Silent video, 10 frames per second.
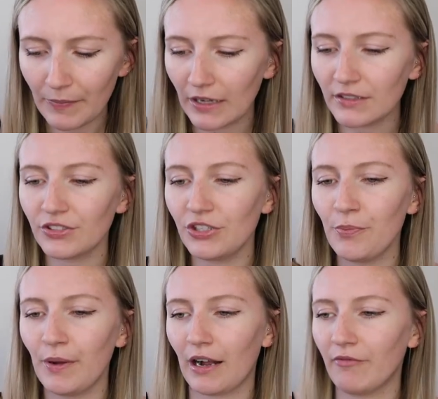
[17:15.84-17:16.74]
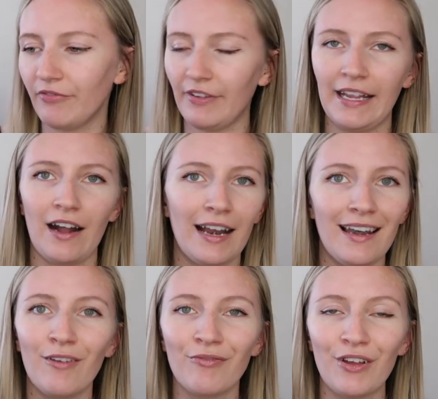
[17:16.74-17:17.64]
But super comfy, I
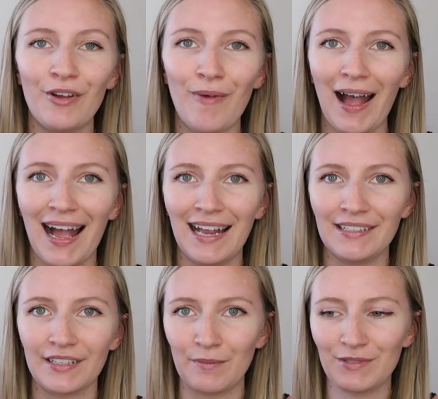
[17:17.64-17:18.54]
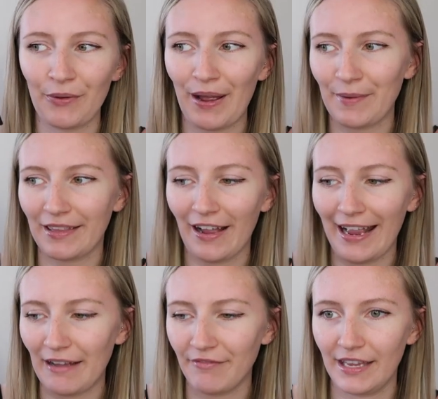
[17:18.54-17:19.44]
love them, and I'm so happy that I
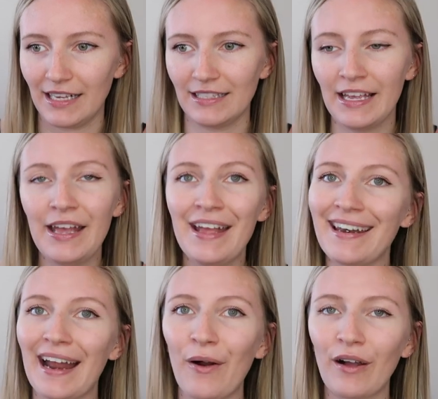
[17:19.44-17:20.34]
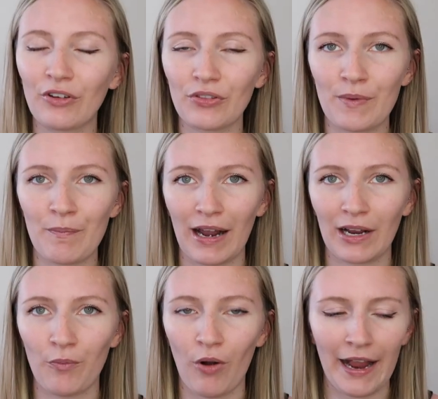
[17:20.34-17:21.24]
have these. Now I've got them in
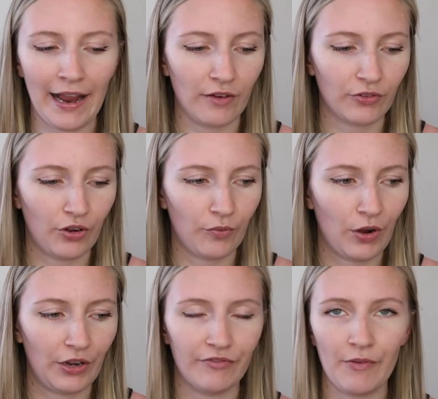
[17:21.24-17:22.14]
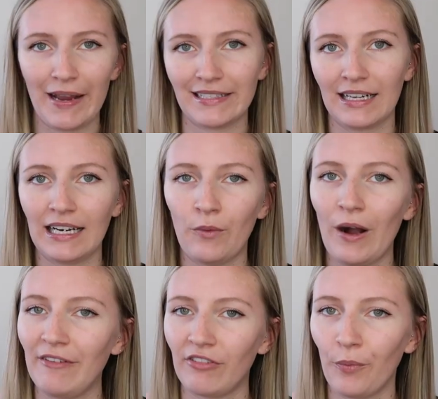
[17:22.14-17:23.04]
black and white, I've got one for basically
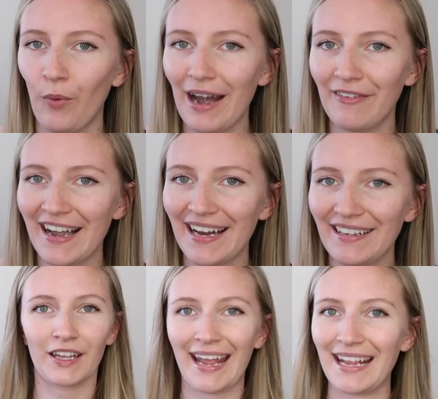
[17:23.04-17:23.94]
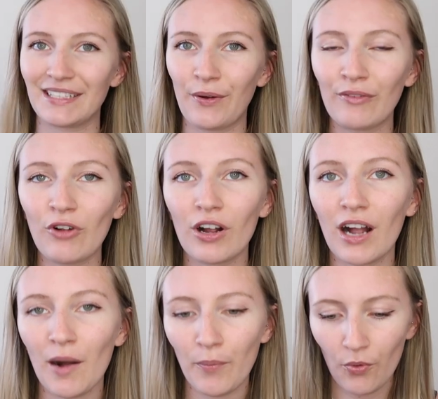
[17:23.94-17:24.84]
whatever I'm wearing. Okay, so I've got a
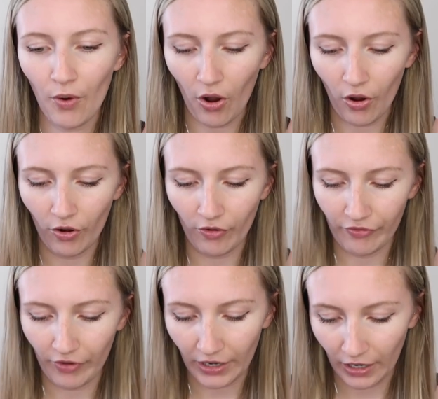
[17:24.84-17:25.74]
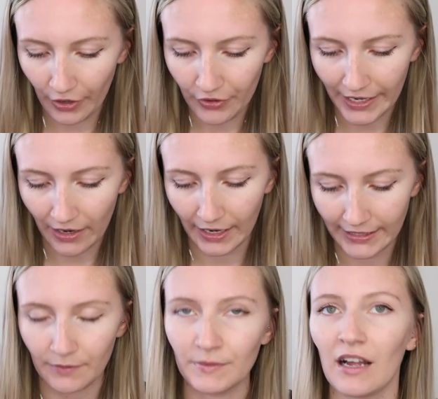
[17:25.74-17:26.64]
couple of clothing
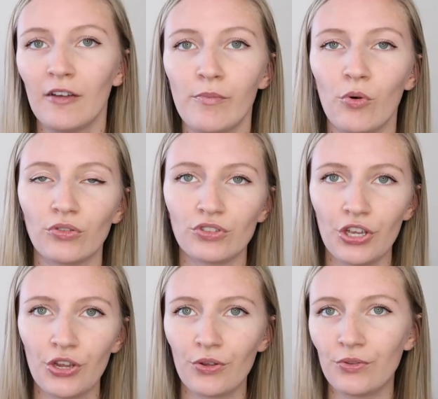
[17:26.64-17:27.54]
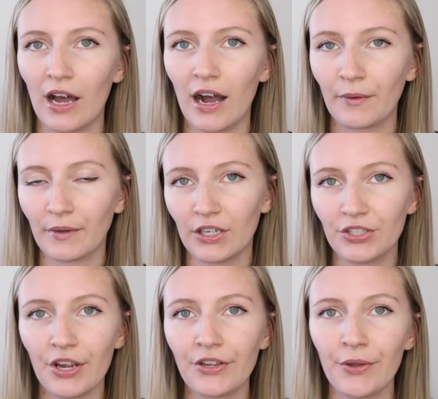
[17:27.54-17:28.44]
items that I've bought too that I'm gonna
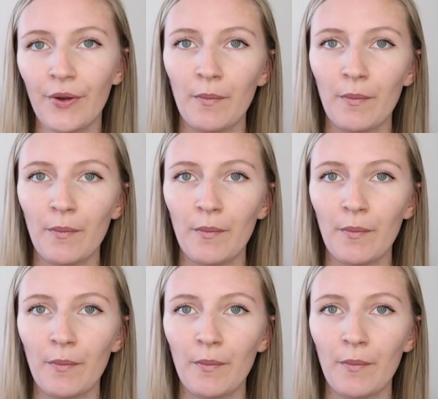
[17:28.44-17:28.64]
show you.